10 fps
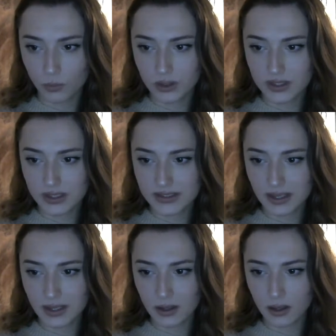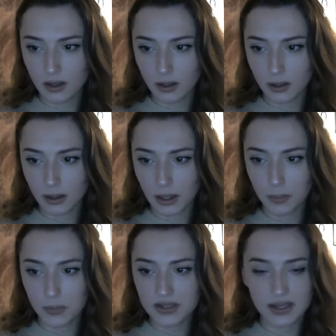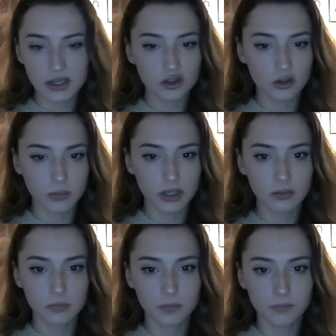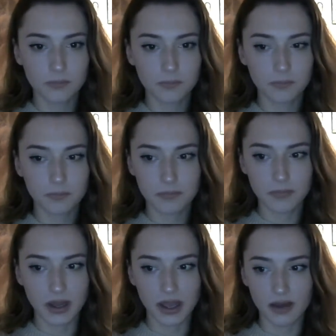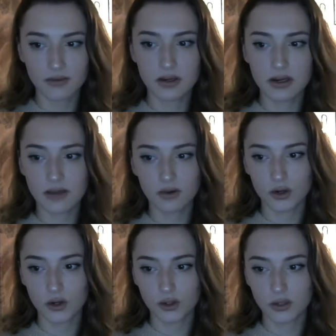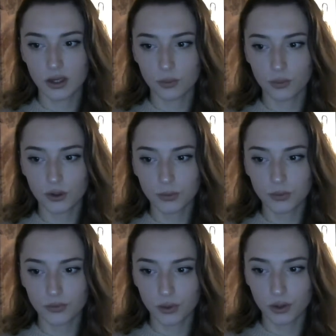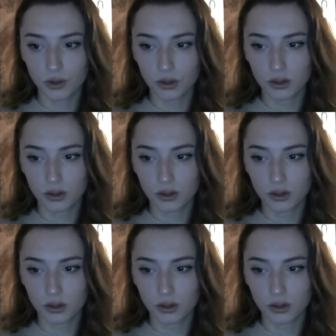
What does imitation mean? I haven't never heard that word before.